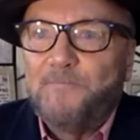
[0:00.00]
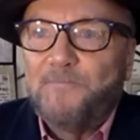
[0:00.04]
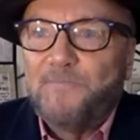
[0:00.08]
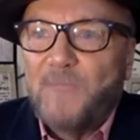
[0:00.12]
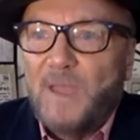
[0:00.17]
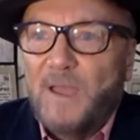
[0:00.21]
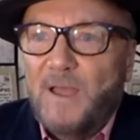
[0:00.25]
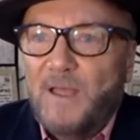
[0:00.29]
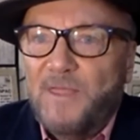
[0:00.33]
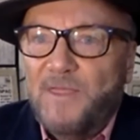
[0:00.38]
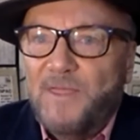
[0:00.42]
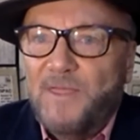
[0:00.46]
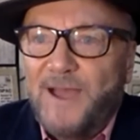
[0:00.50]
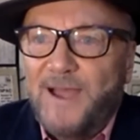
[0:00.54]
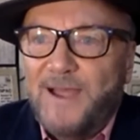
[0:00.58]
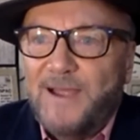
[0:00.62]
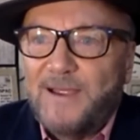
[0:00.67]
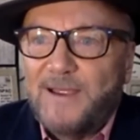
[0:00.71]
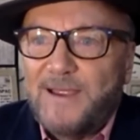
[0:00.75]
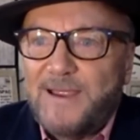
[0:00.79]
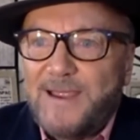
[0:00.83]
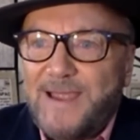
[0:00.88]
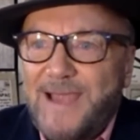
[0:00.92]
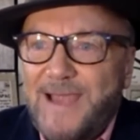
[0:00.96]
that
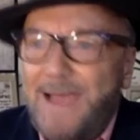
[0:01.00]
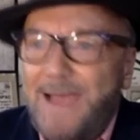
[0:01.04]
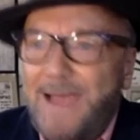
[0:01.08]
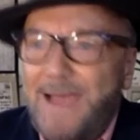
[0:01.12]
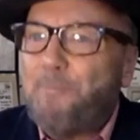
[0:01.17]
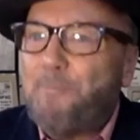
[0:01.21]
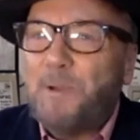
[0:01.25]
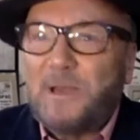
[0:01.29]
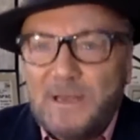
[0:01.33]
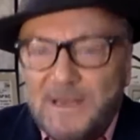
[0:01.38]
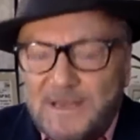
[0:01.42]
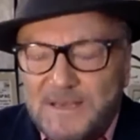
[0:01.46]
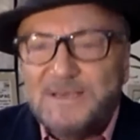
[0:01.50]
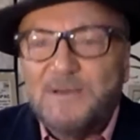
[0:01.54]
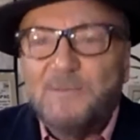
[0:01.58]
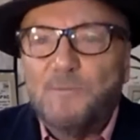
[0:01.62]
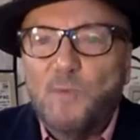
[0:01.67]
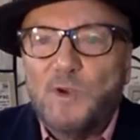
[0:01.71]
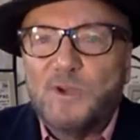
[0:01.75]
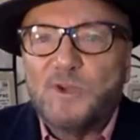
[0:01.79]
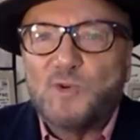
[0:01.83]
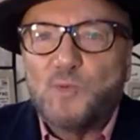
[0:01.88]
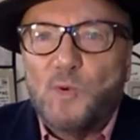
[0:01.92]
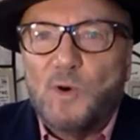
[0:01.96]
capitalism,
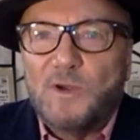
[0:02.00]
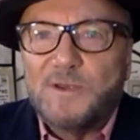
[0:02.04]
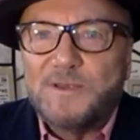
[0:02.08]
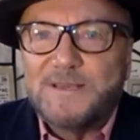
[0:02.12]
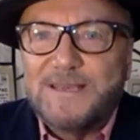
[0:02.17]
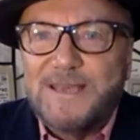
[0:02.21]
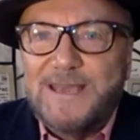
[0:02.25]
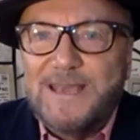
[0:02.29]
which was